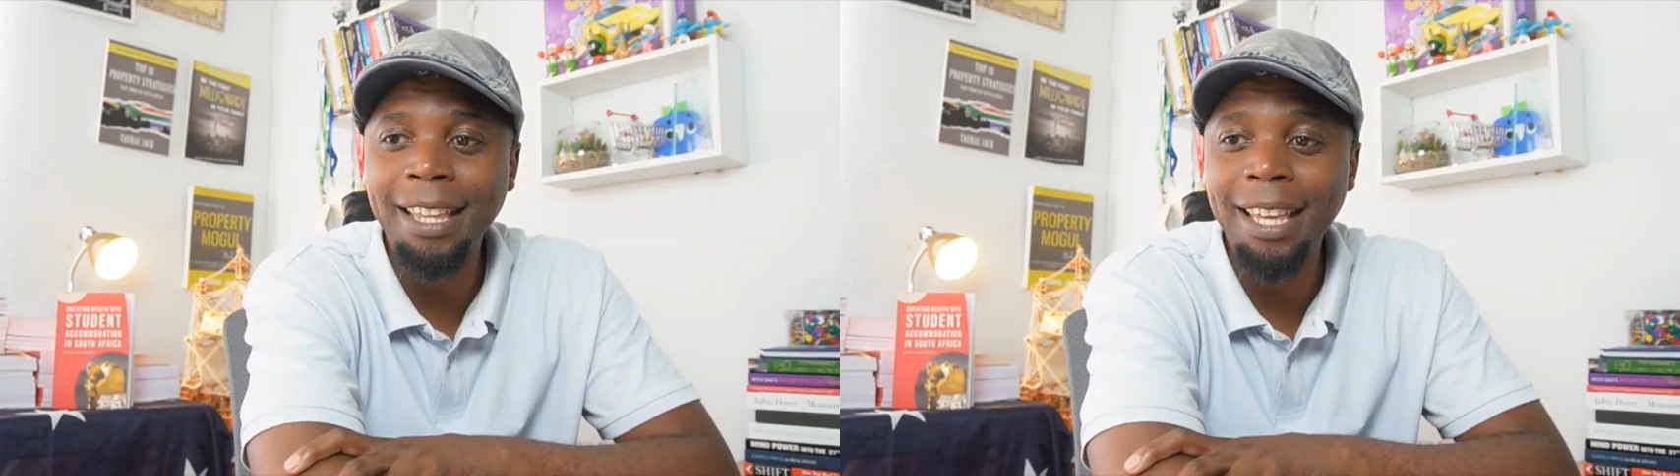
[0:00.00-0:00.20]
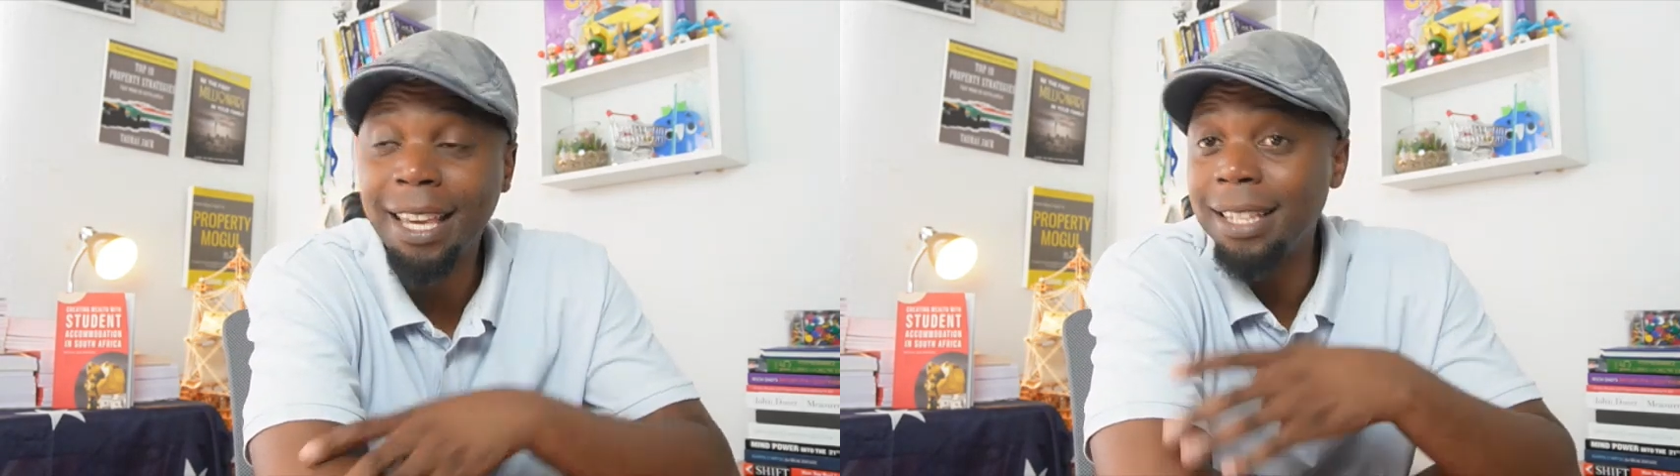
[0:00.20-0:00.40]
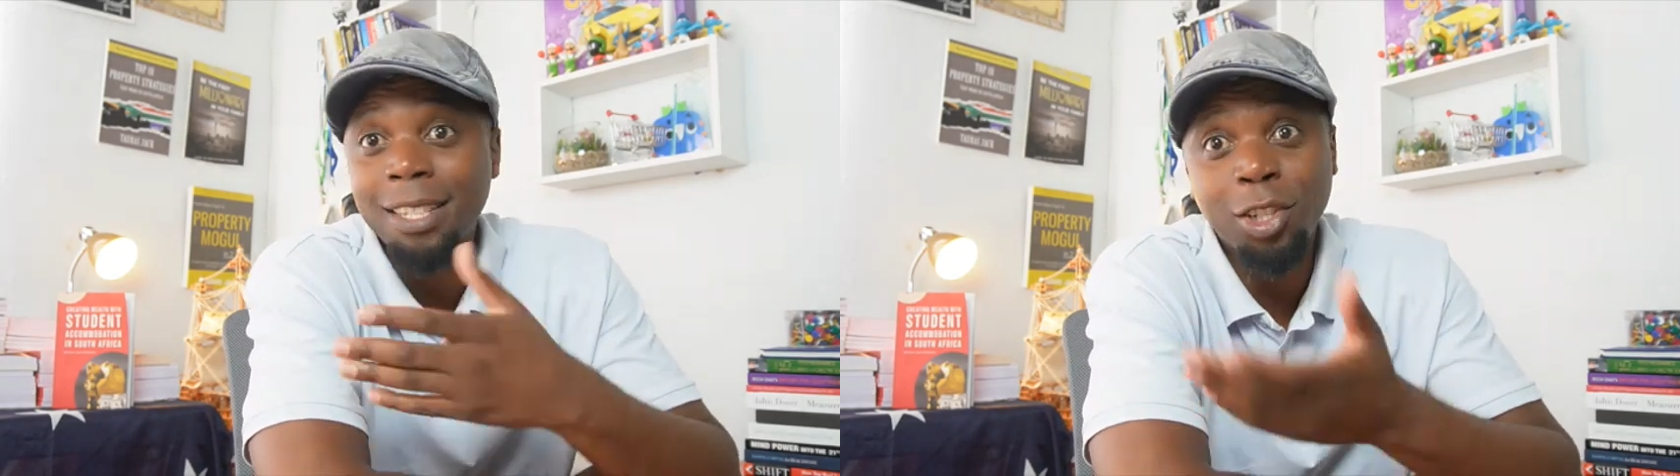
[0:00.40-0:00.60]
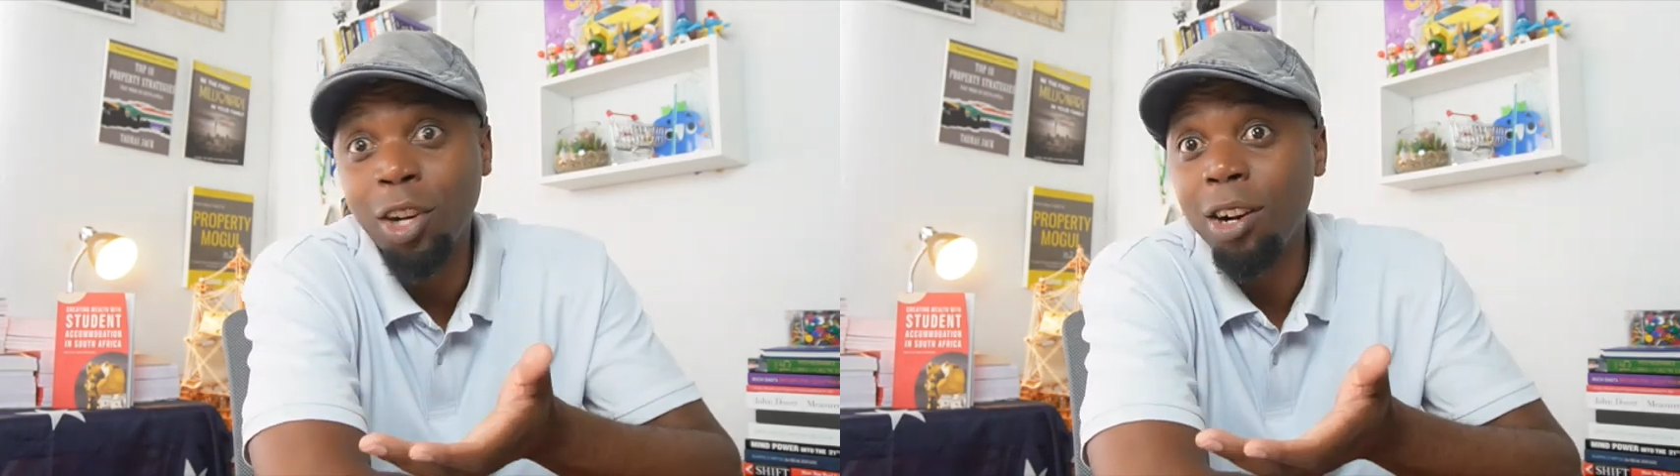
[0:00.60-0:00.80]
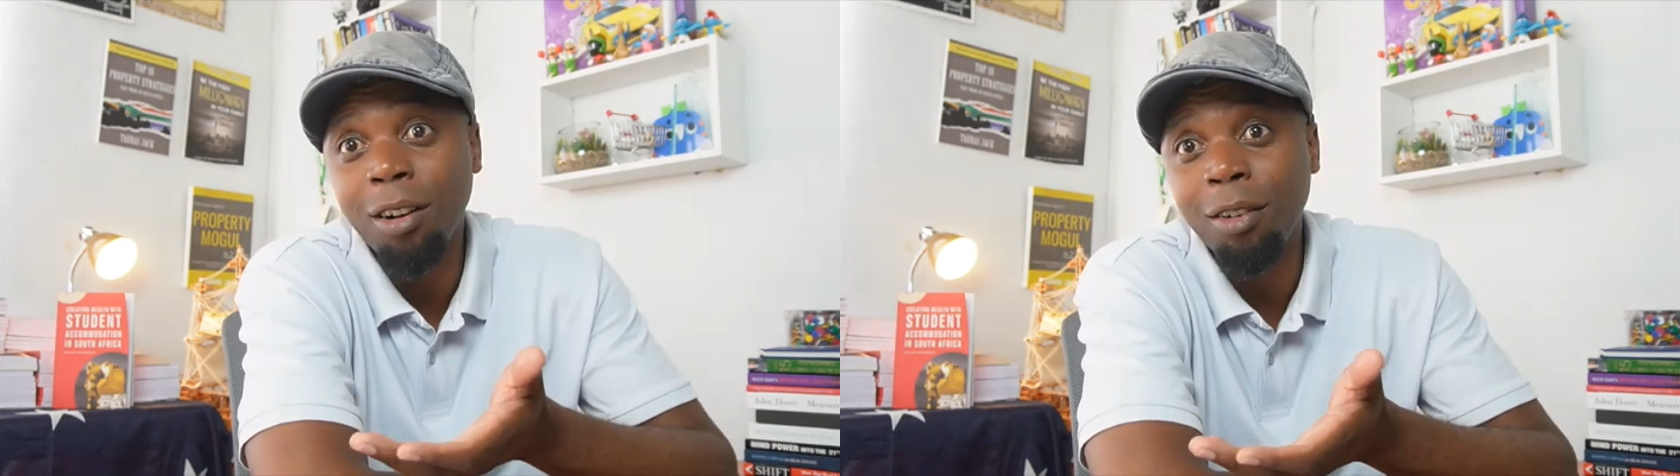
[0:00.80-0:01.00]
He's a
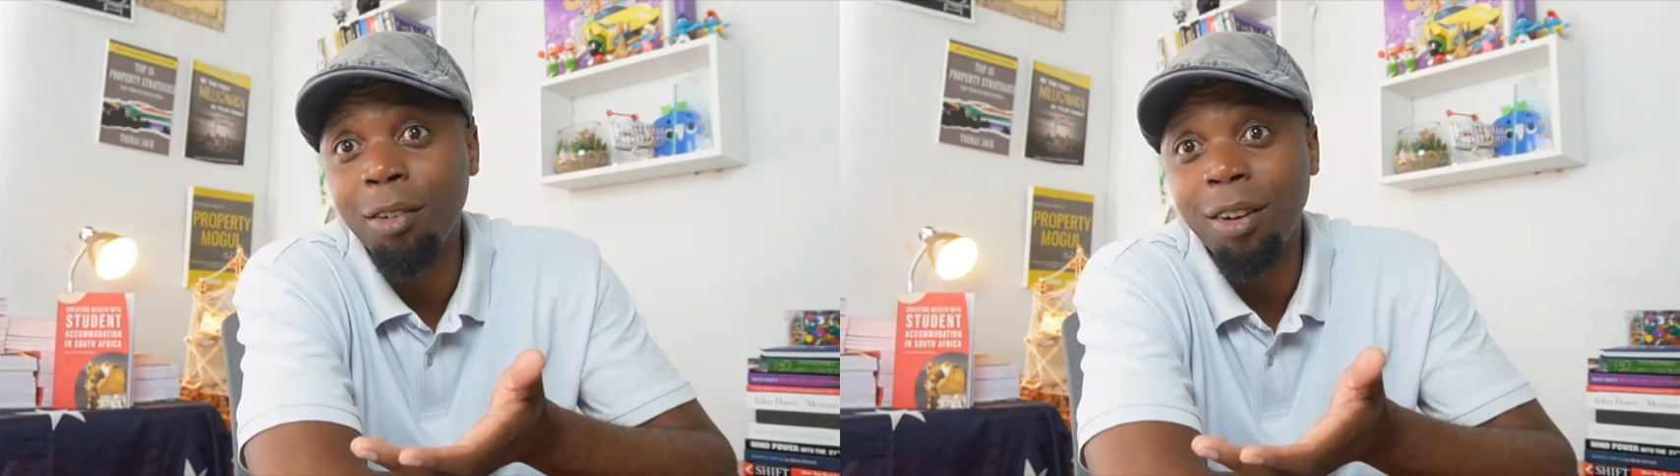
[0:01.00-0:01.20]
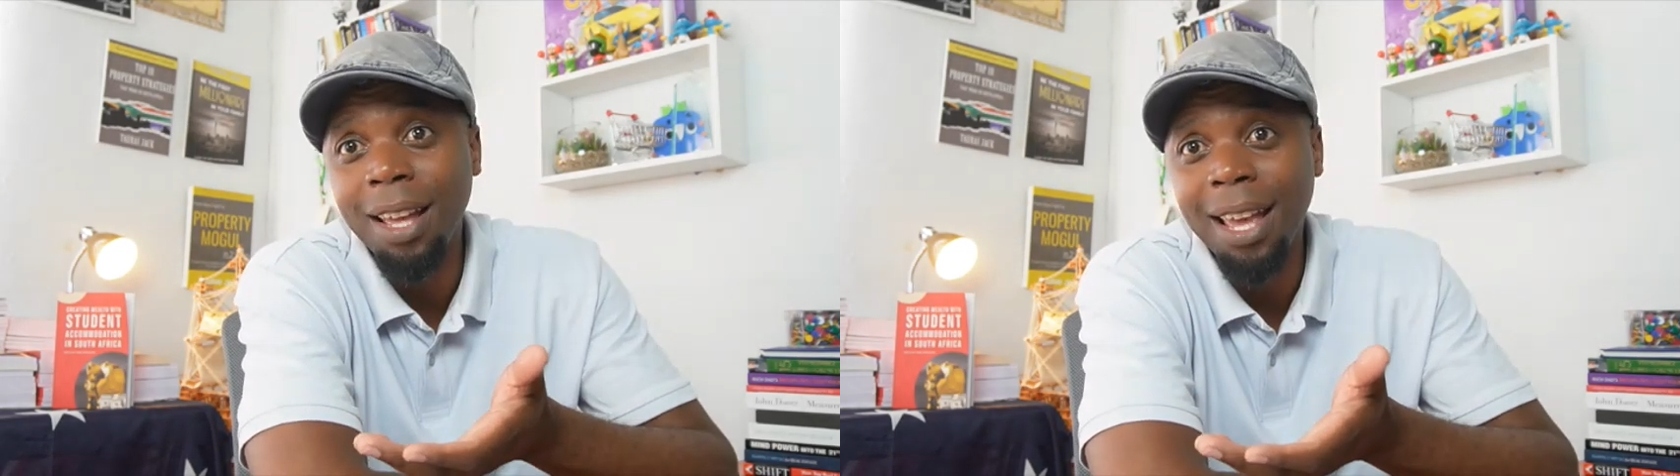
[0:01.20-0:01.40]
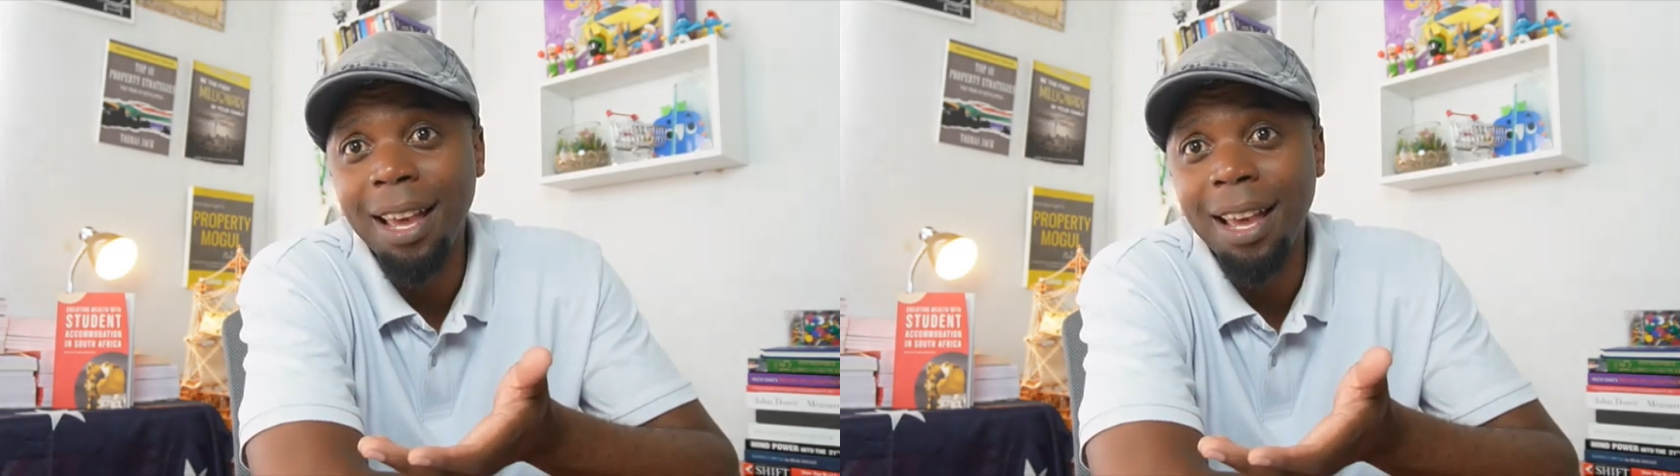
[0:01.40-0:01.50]
general.